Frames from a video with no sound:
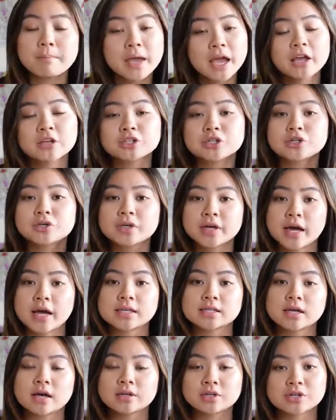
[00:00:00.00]
Make sure you
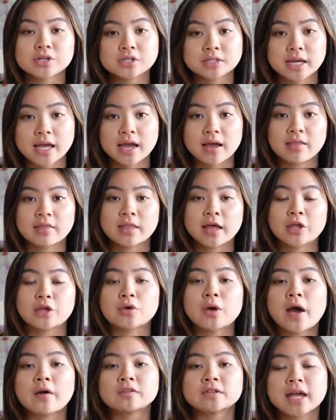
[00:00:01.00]
guys understand that
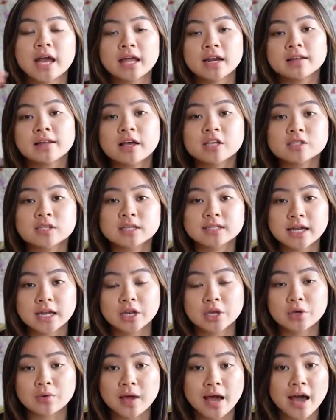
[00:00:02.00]
you have to analyze the
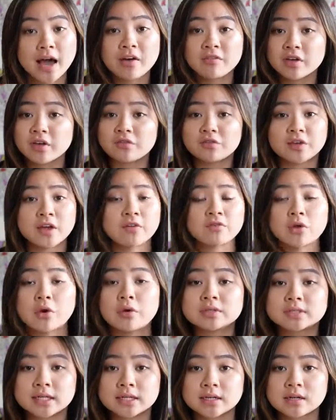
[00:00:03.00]
data you have. If you have
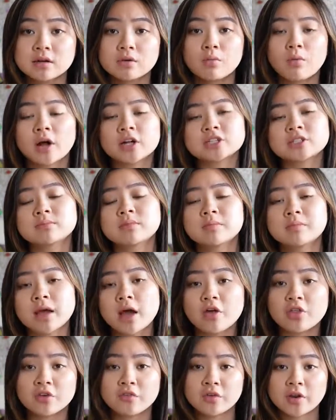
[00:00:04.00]
no data, watch some of my
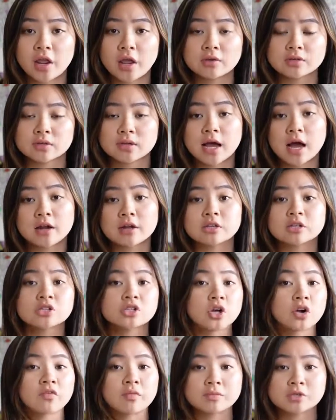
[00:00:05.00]
other videos on how to
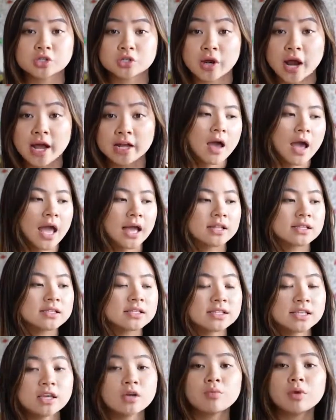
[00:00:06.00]
start from scratch and
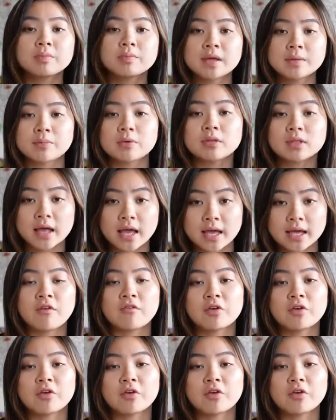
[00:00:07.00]
see what people like.